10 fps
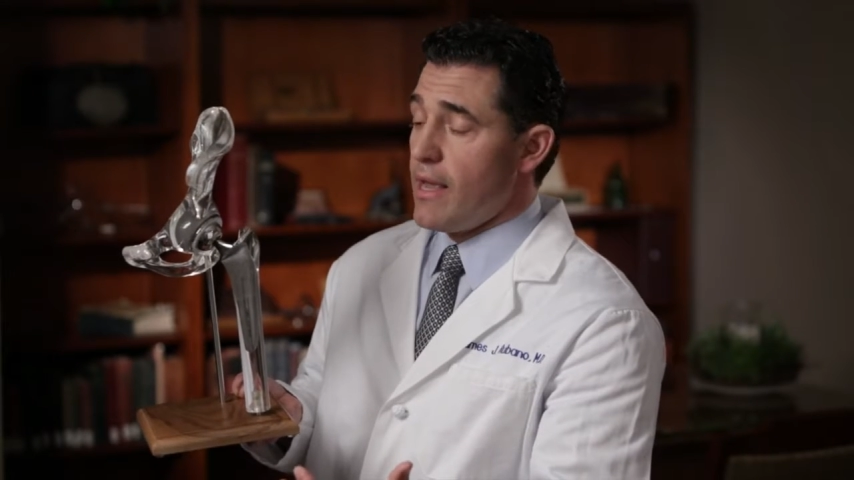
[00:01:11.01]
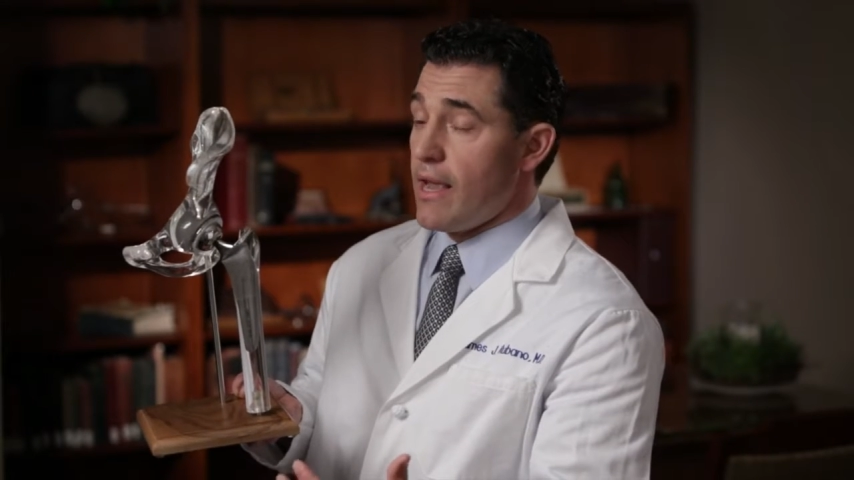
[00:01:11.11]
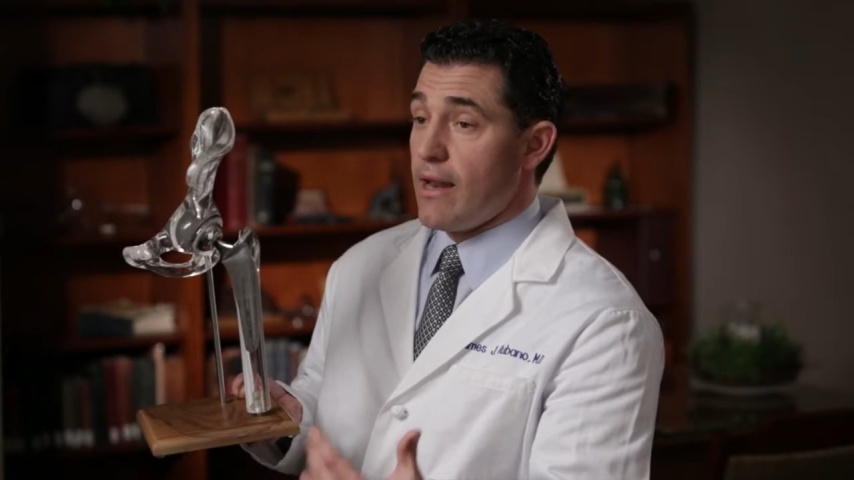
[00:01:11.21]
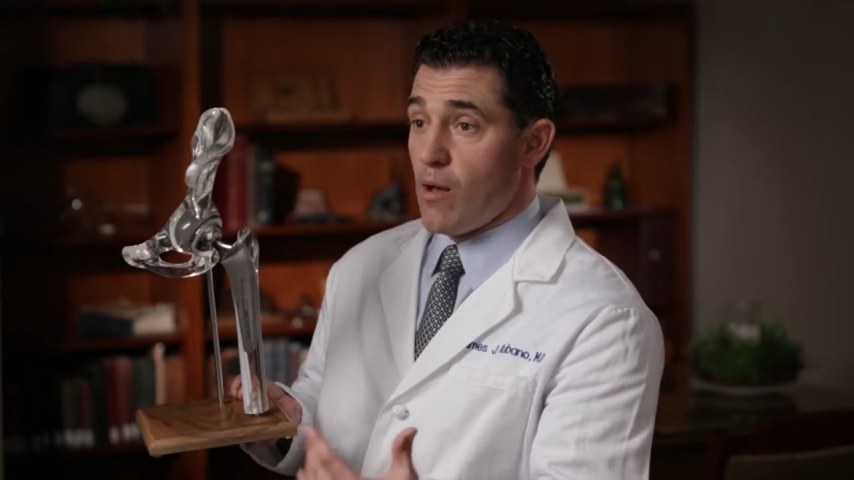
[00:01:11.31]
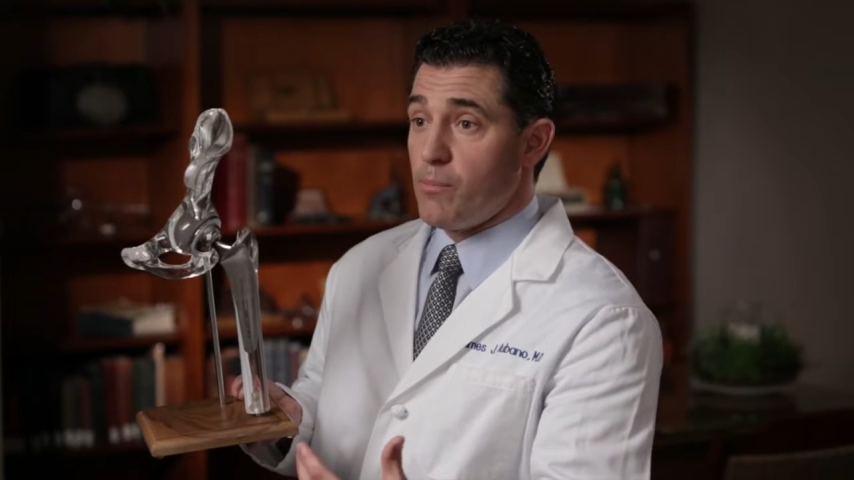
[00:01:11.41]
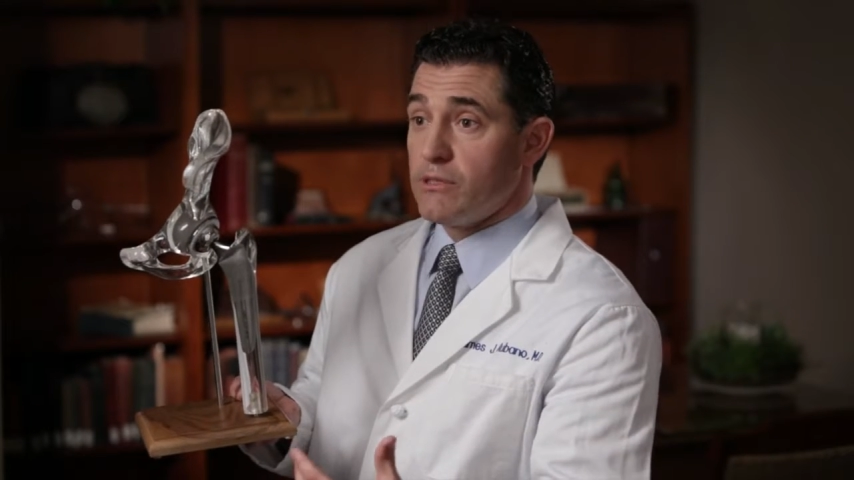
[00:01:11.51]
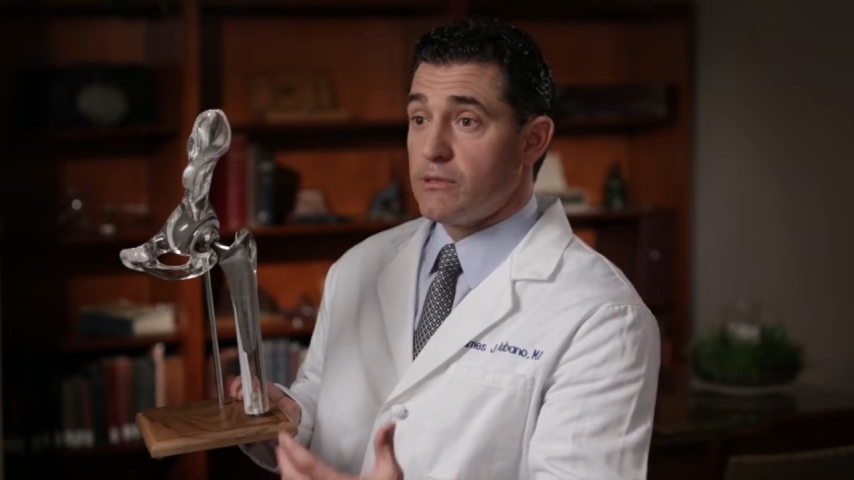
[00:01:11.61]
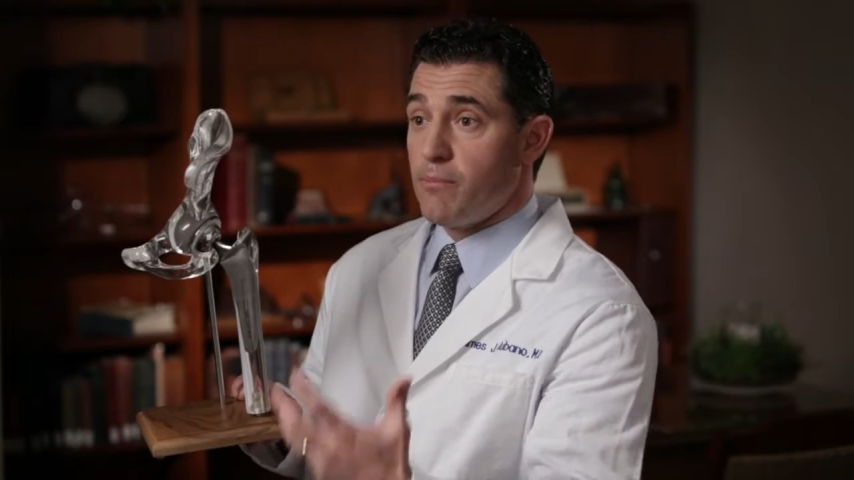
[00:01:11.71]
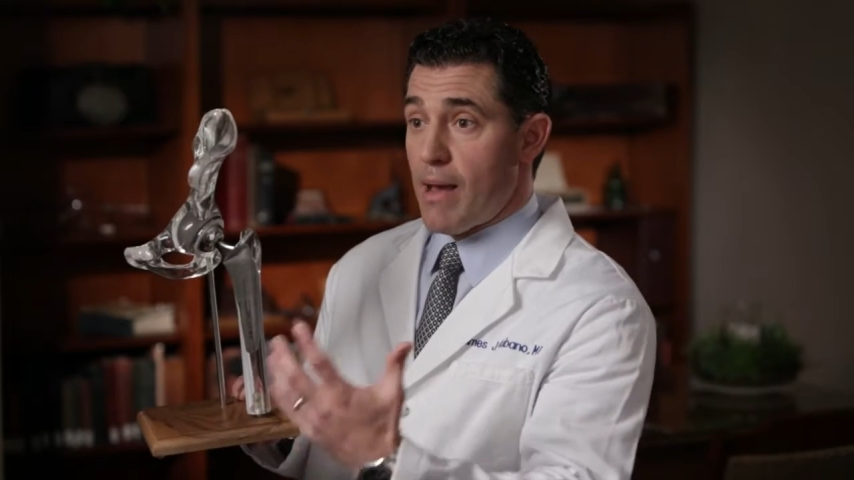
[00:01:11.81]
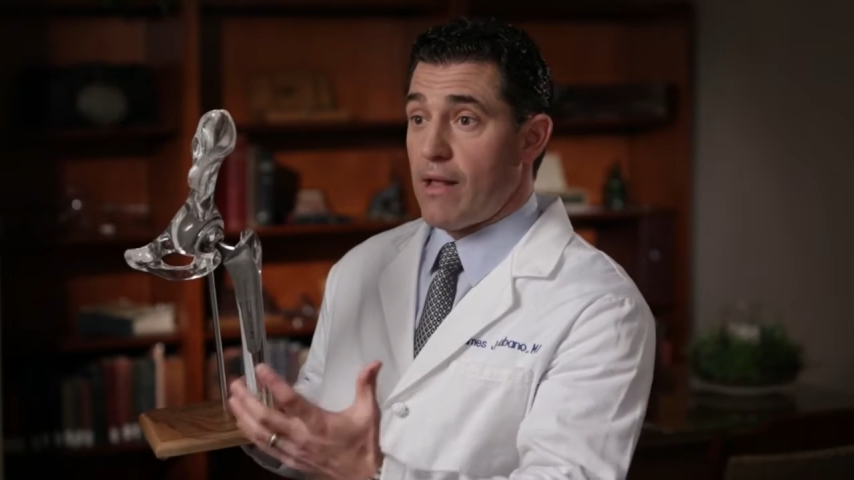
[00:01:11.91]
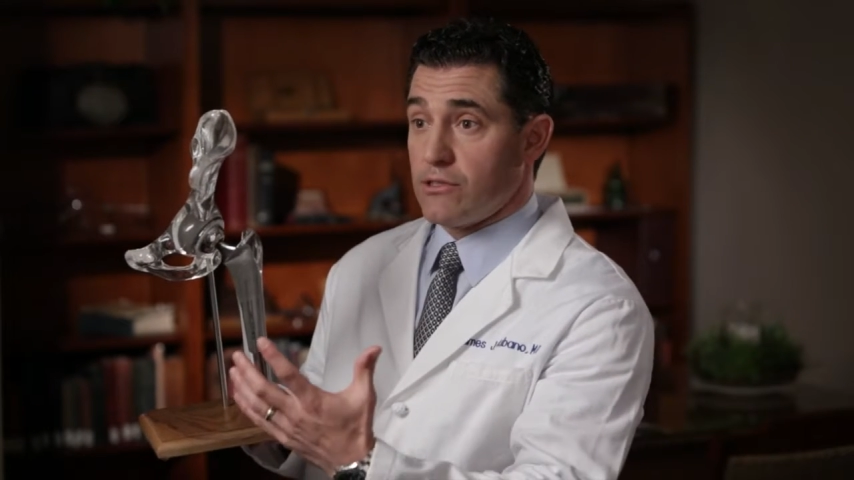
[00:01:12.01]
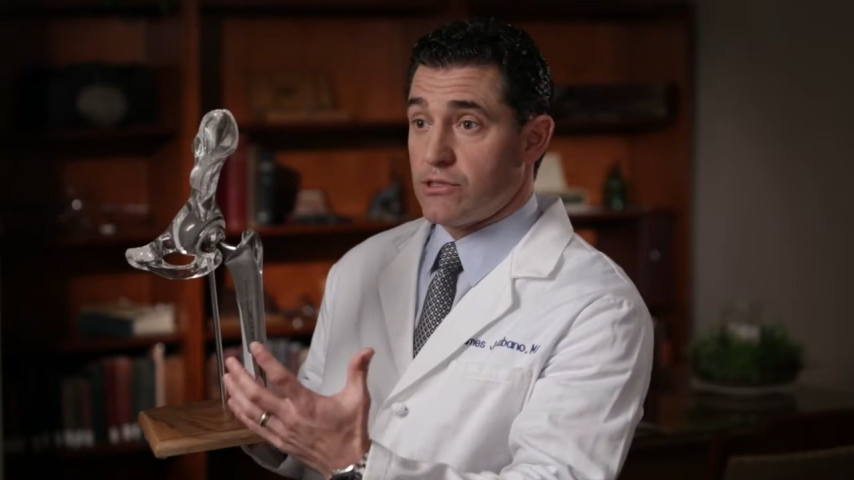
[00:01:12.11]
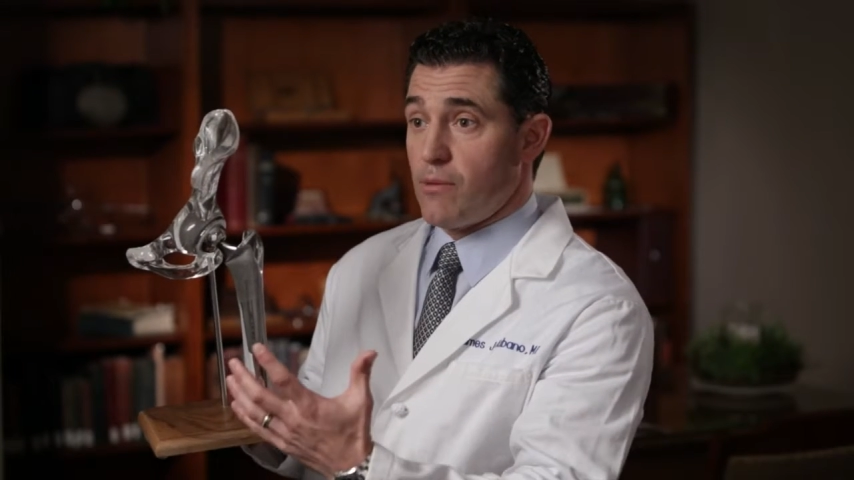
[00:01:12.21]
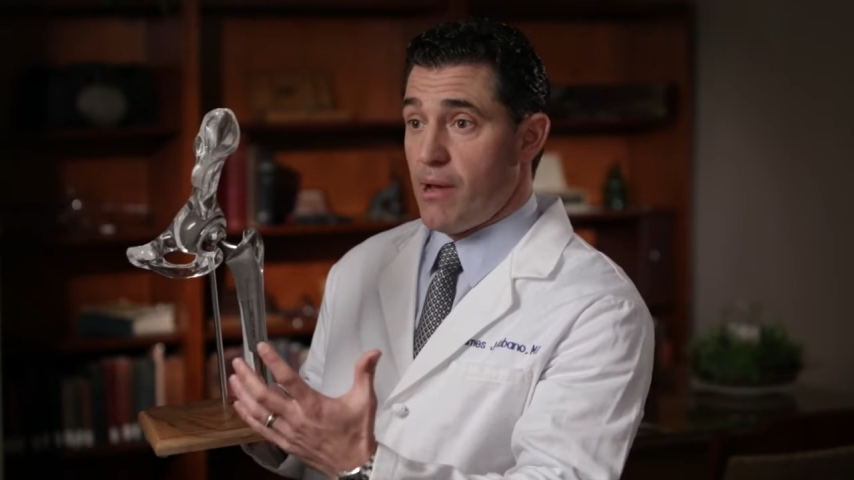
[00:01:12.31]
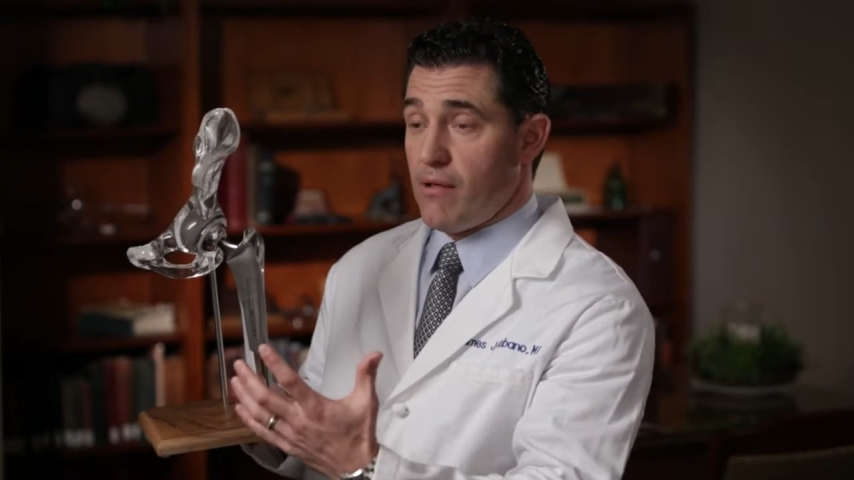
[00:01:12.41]
and help us
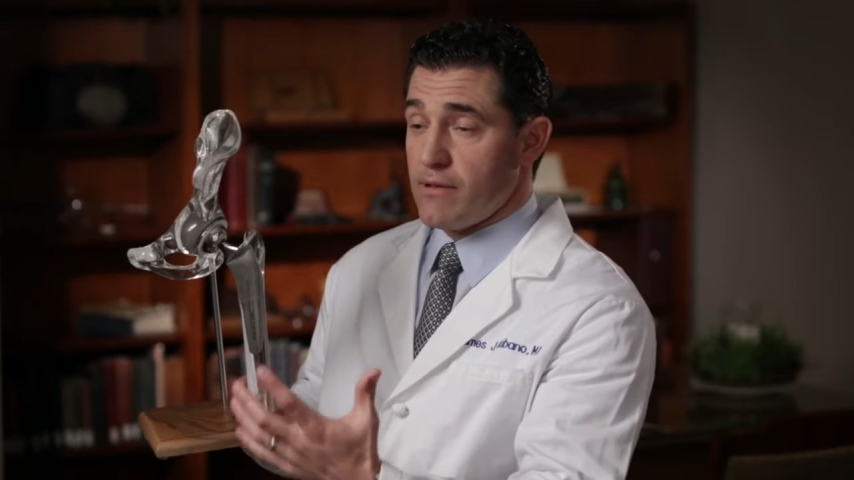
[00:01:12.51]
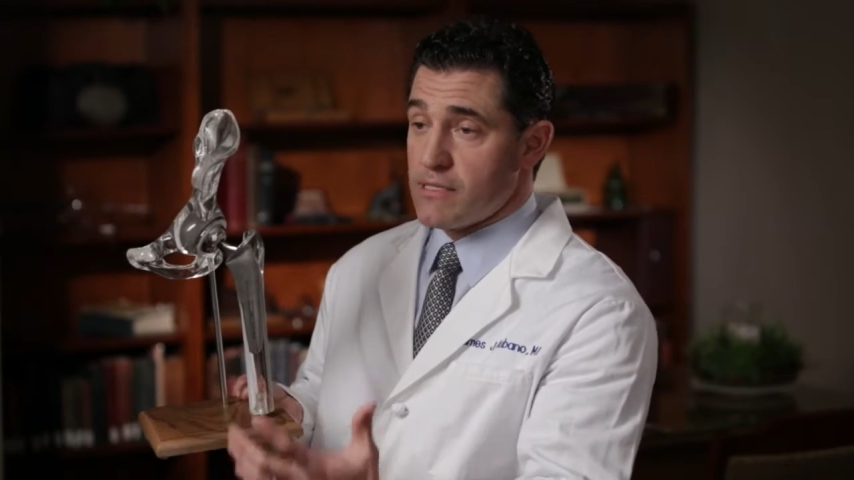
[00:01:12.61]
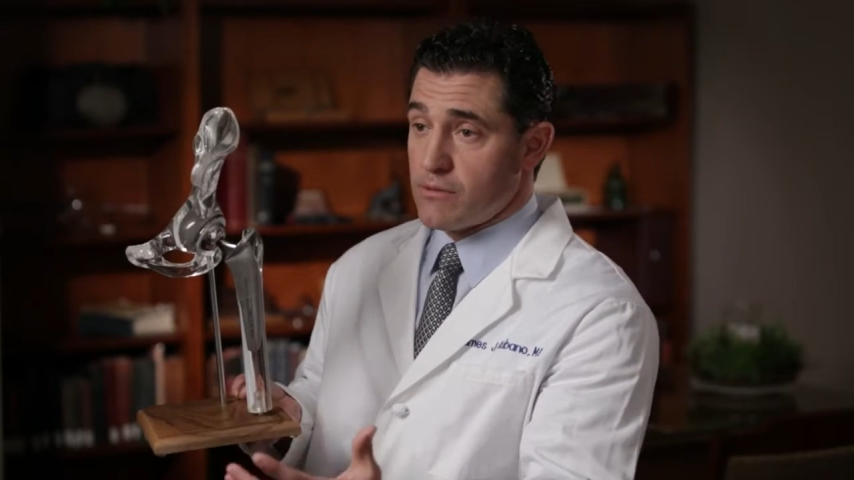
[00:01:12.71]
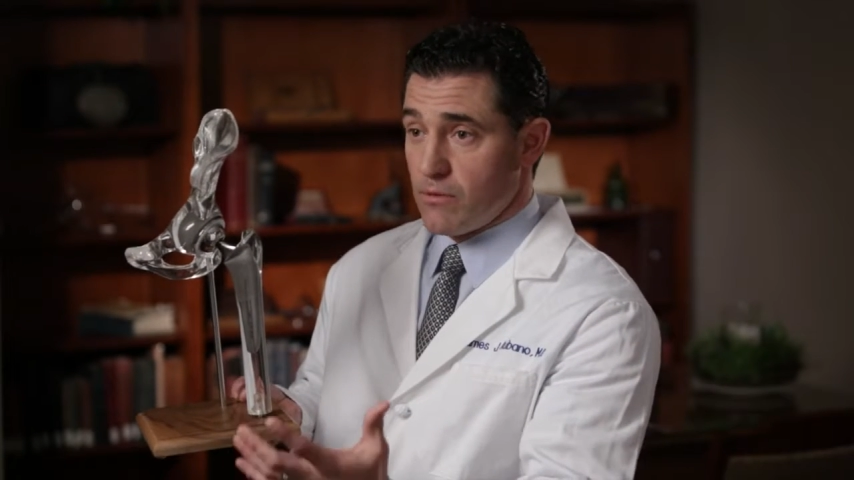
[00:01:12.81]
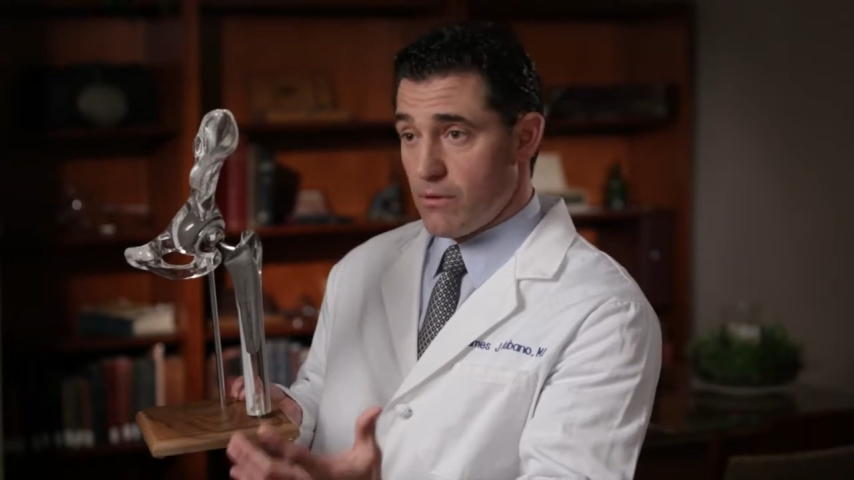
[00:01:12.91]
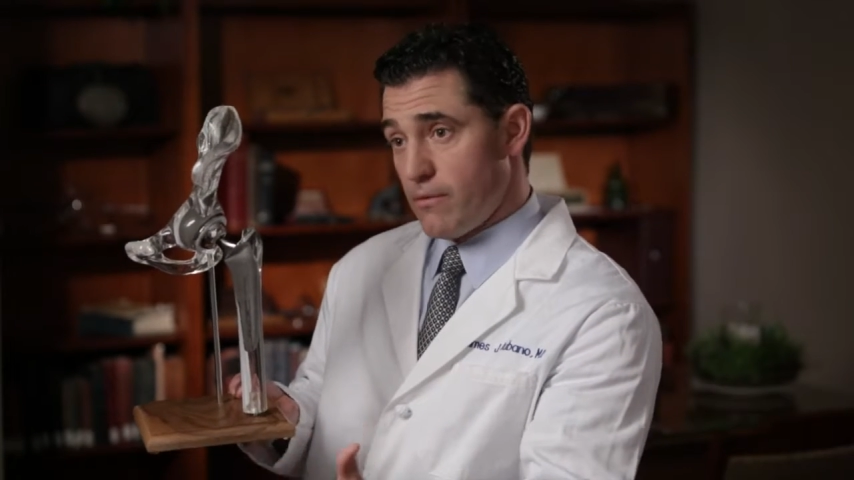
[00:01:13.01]
balance our pelvis,